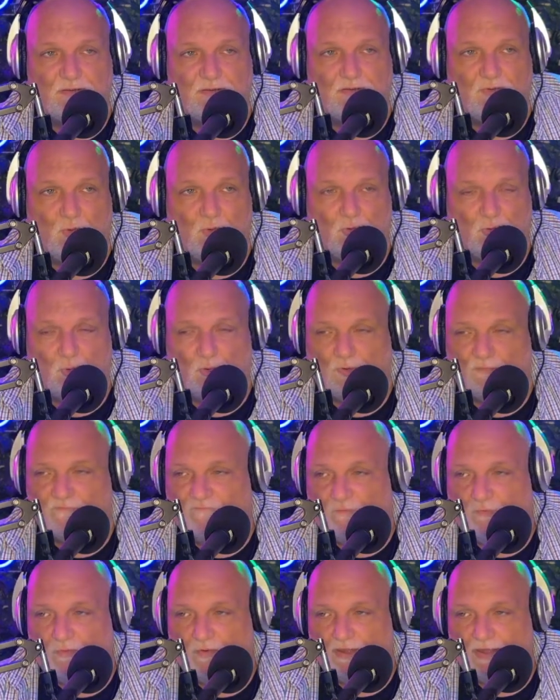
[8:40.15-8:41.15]
or
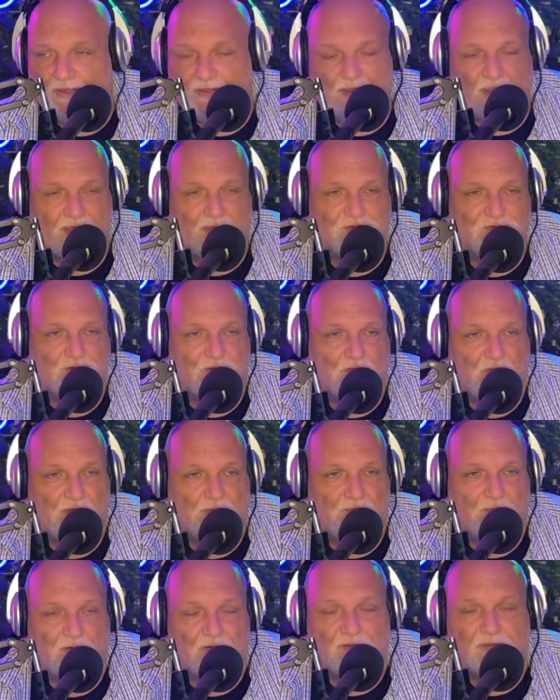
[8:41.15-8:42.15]
for inaction on
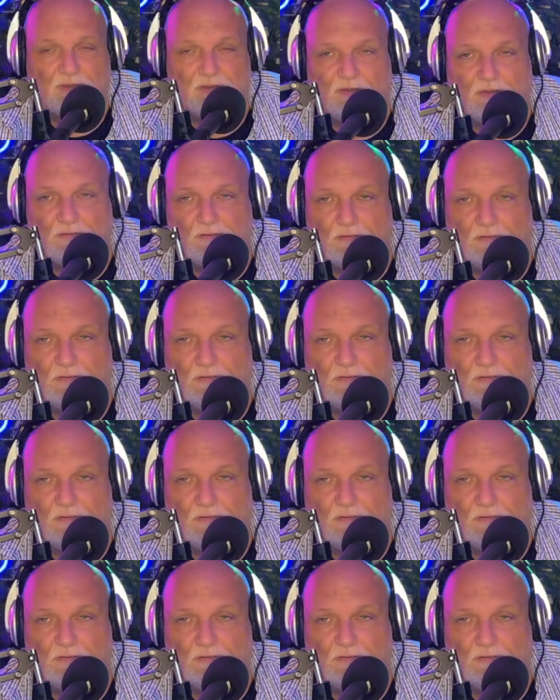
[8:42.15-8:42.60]
marketing.